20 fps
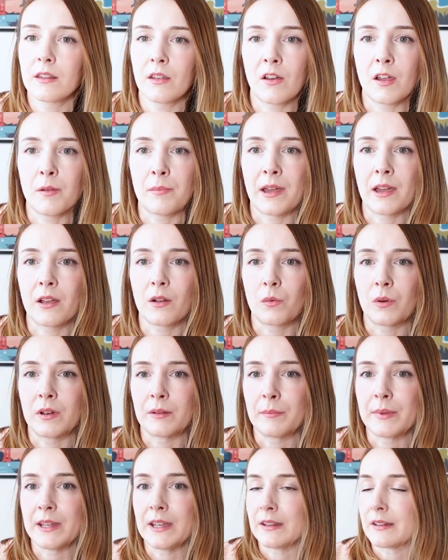tie back
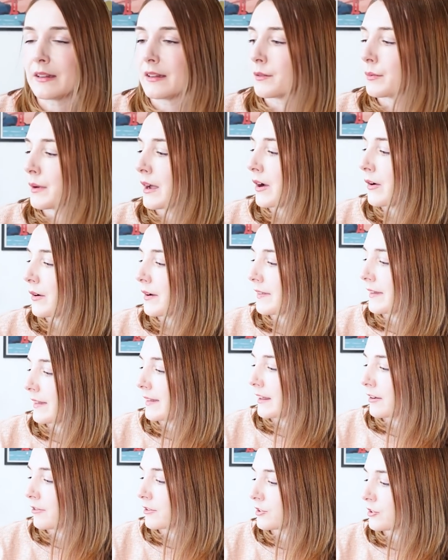one piece as well, and
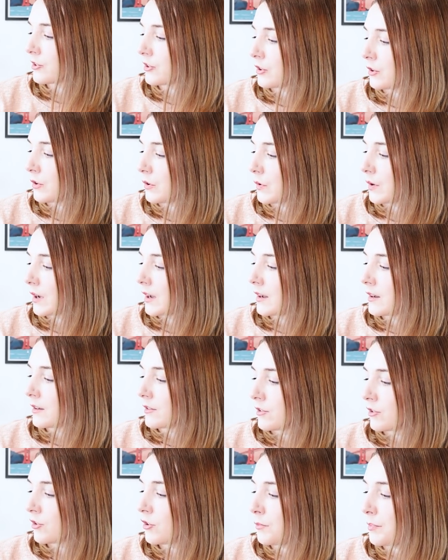then there are
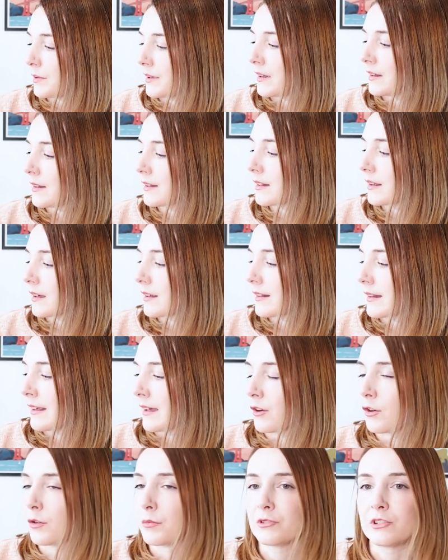two-piece
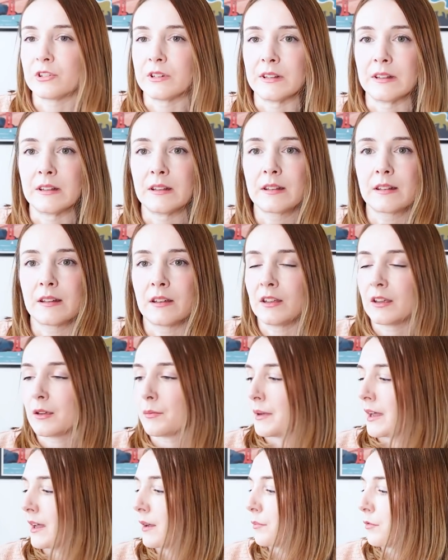set options. So you
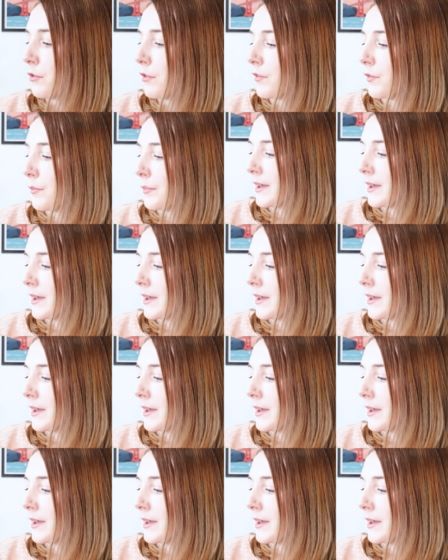can make more of a